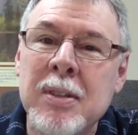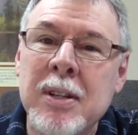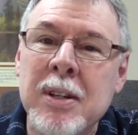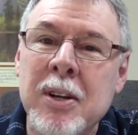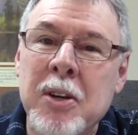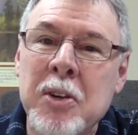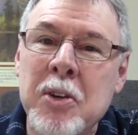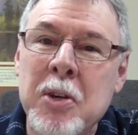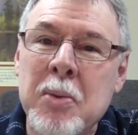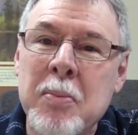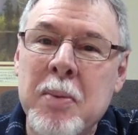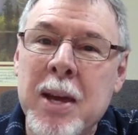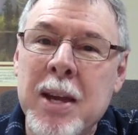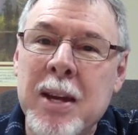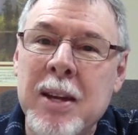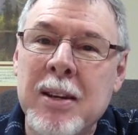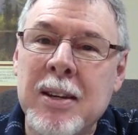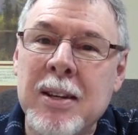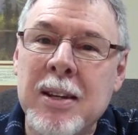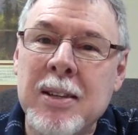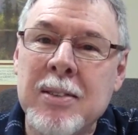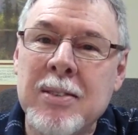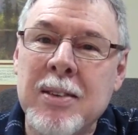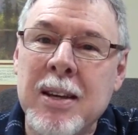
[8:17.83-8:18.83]
in our
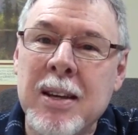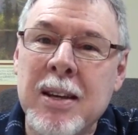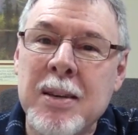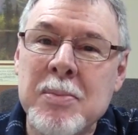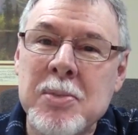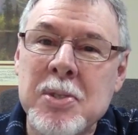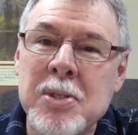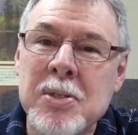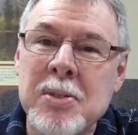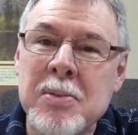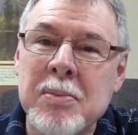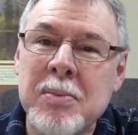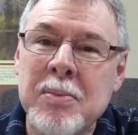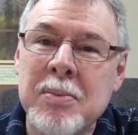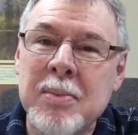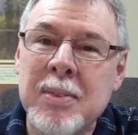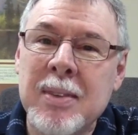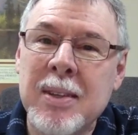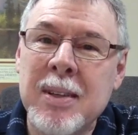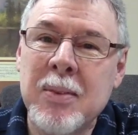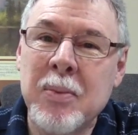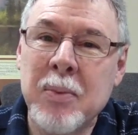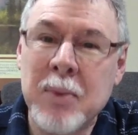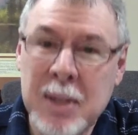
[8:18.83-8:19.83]
humanity at times.
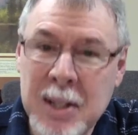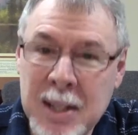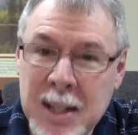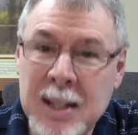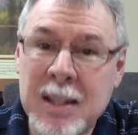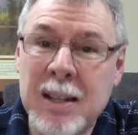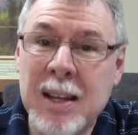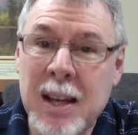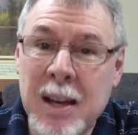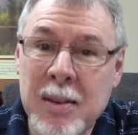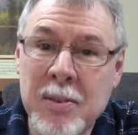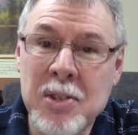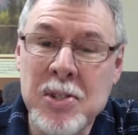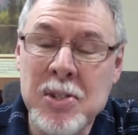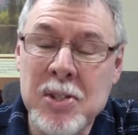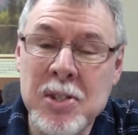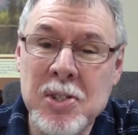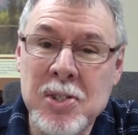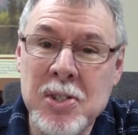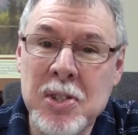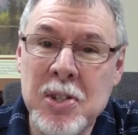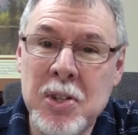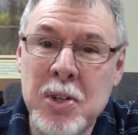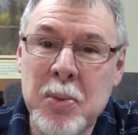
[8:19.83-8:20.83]
We need to have a
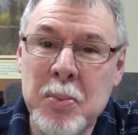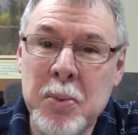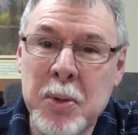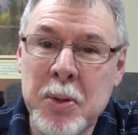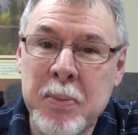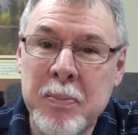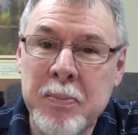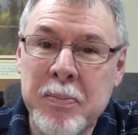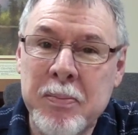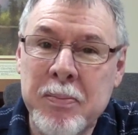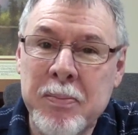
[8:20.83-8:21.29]
sense of humor.